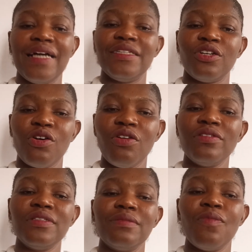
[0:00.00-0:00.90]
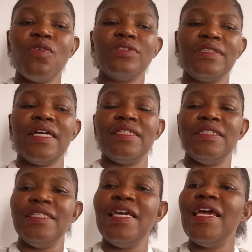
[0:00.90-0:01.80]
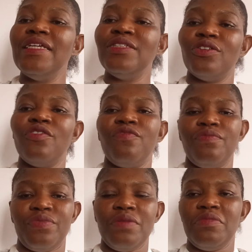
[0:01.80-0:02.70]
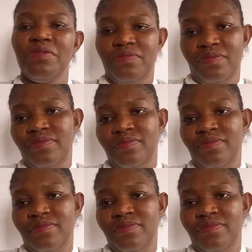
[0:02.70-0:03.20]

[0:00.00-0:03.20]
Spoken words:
can cost more than years of premium.